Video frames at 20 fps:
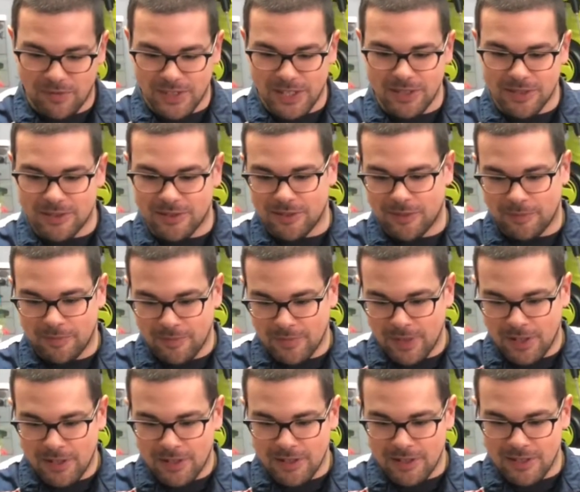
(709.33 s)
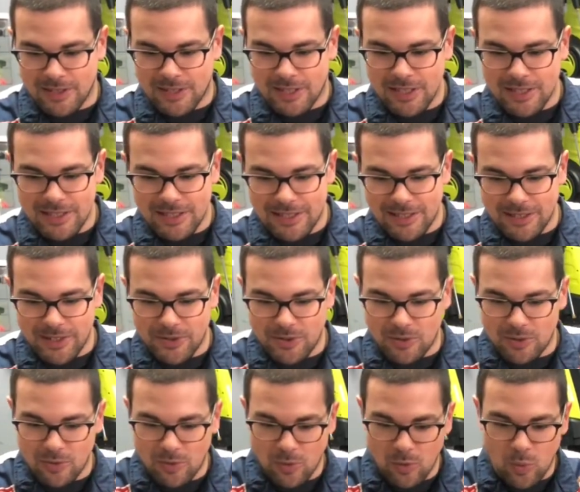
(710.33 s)
vehicle. You see this
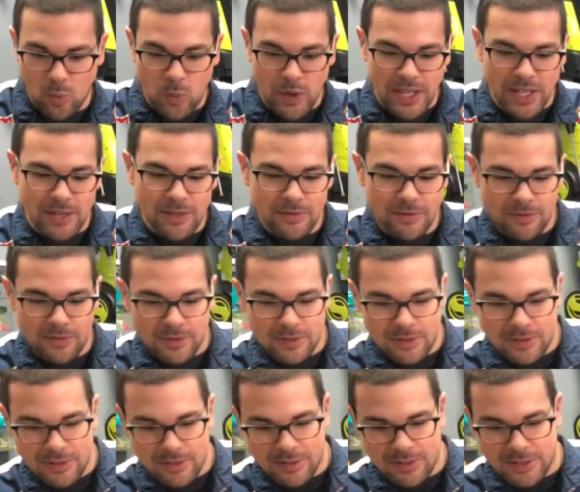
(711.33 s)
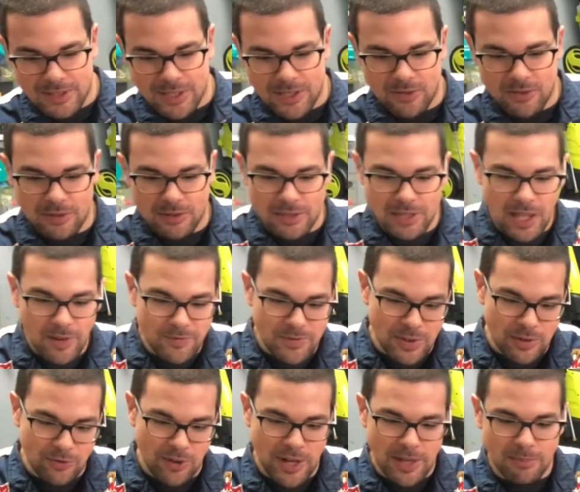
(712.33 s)
little weave, this little left
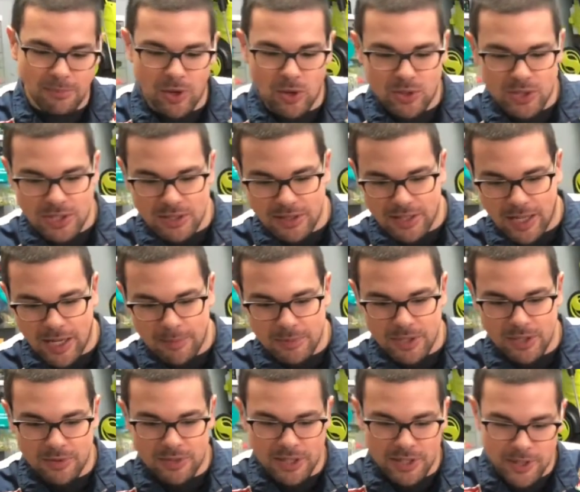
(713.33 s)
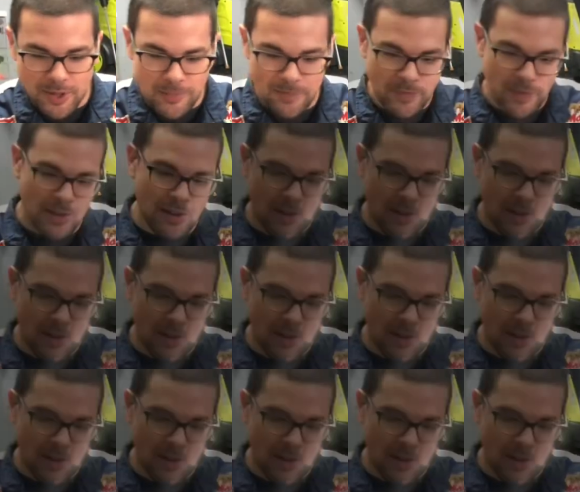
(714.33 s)
and right motion that I'm doing here?